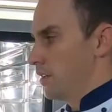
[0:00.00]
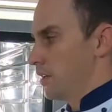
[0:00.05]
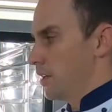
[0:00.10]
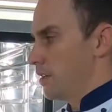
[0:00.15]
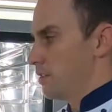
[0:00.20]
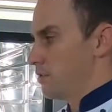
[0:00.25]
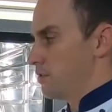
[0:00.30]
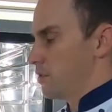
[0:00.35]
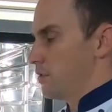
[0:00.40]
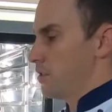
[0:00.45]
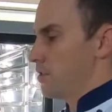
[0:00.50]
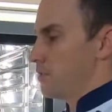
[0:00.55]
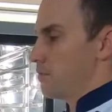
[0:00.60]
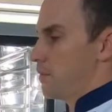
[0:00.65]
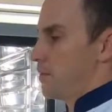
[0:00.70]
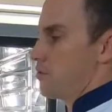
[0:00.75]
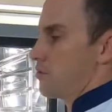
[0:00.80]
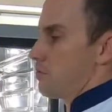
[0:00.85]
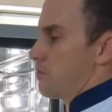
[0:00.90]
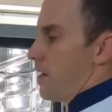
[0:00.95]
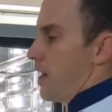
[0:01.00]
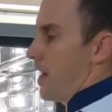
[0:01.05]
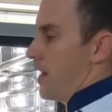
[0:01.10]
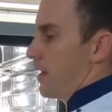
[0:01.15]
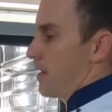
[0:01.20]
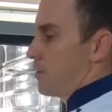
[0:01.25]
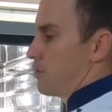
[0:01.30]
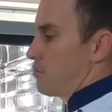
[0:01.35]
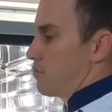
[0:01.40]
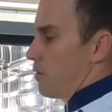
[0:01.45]
As soon as we
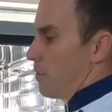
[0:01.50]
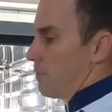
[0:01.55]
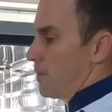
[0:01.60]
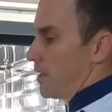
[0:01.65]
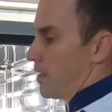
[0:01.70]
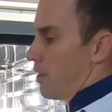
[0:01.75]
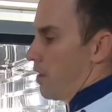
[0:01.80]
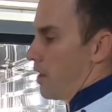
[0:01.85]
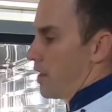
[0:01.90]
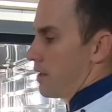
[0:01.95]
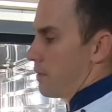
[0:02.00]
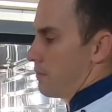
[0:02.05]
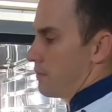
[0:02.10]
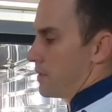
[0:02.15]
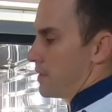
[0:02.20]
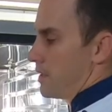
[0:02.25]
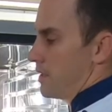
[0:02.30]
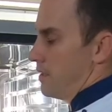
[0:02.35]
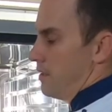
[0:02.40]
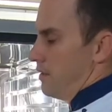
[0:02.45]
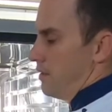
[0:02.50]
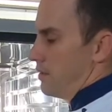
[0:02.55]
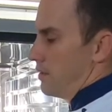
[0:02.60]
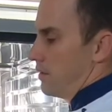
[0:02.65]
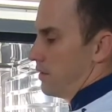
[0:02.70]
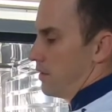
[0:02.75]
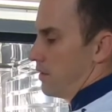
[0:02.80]
drag and drop the items in,